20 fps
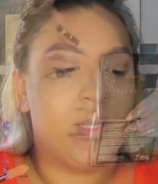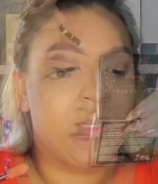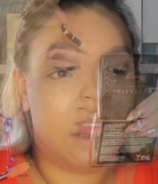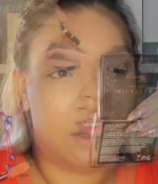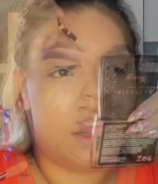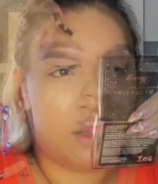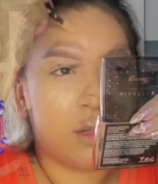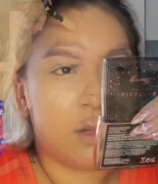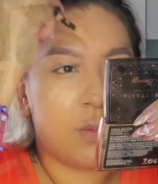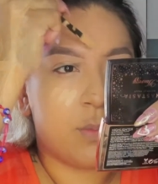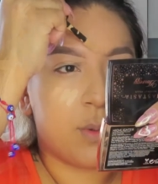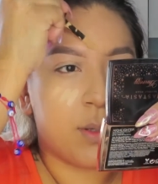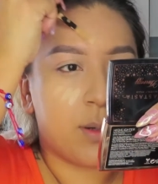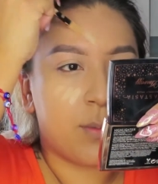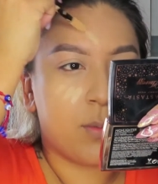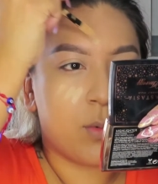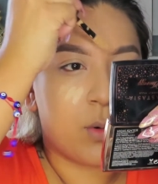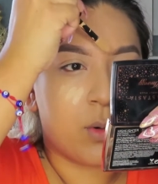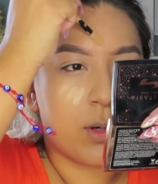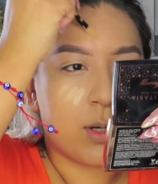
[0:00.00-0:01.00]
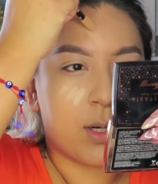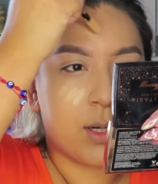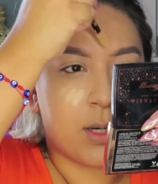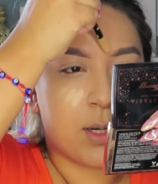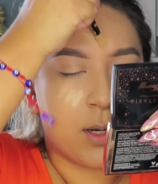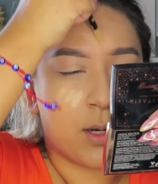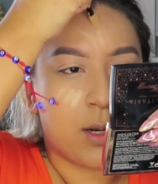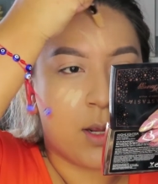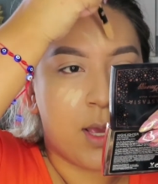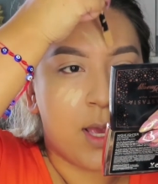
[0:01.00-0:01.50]
A little bit more
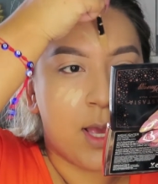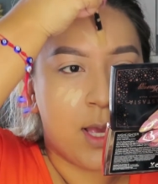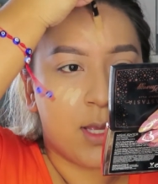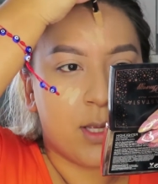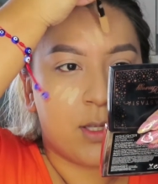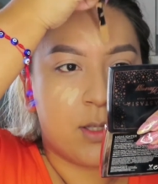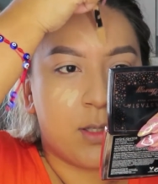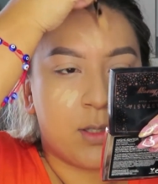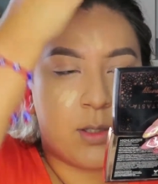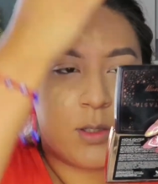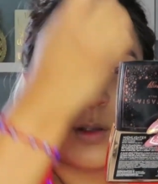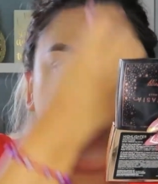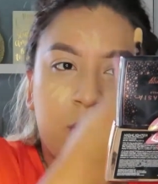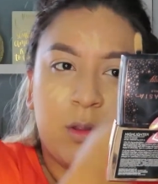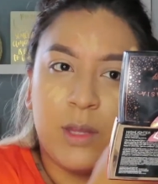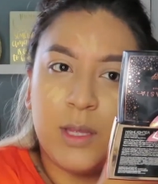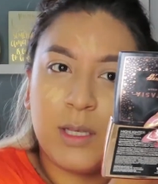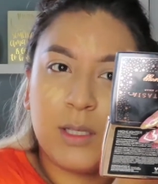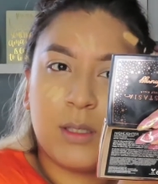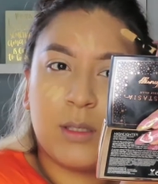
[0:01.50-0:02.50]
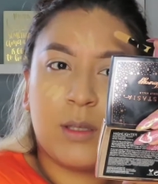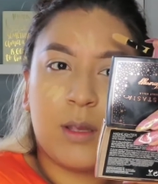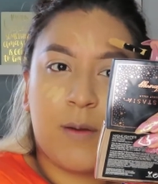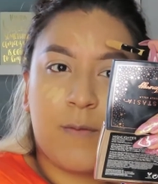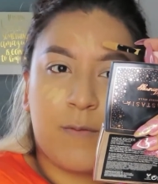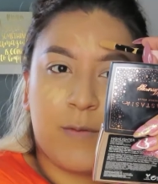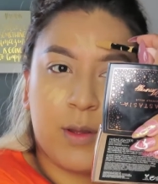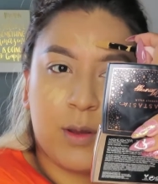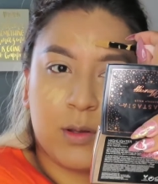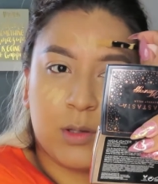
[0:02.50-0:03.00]
here. So this
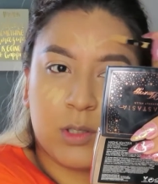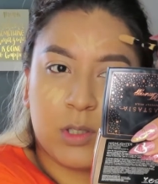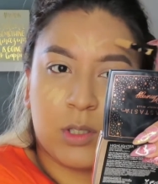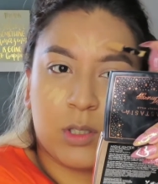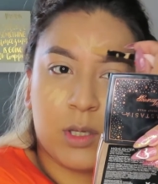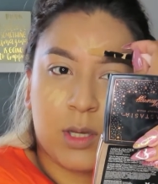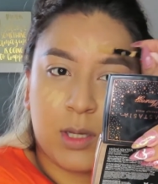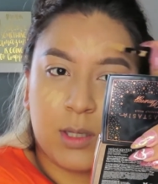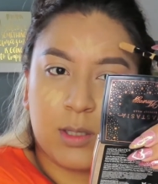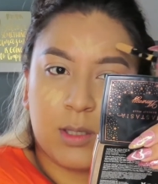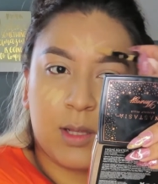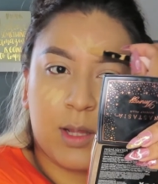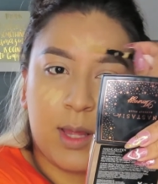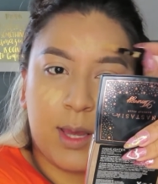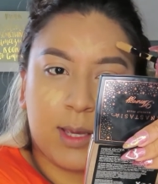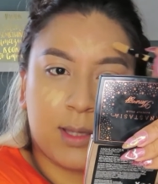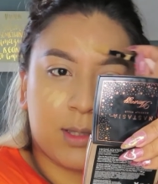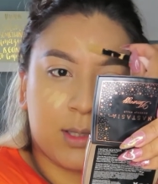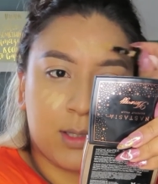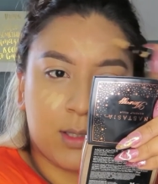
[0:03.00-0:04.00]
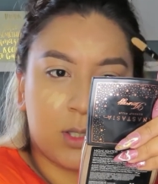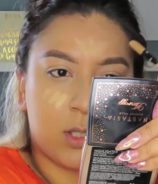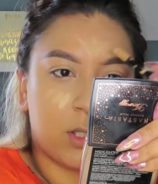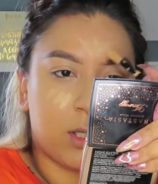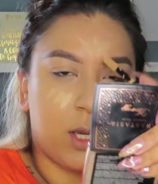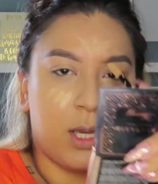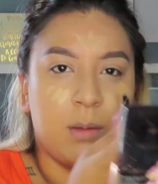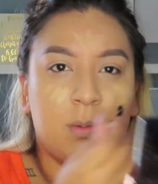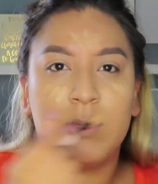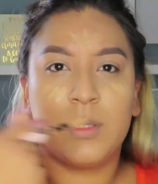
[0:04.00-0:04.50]
feels just like the
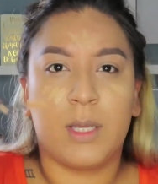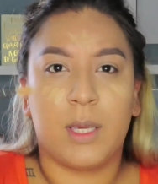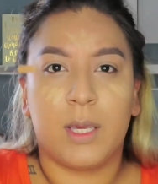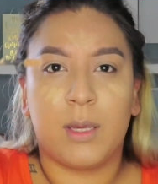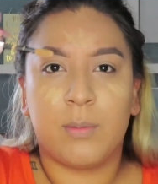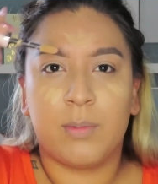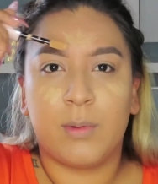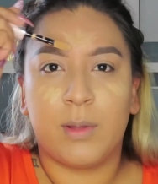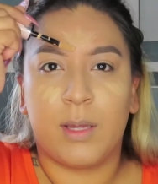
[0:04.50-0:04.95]
Shape Tape.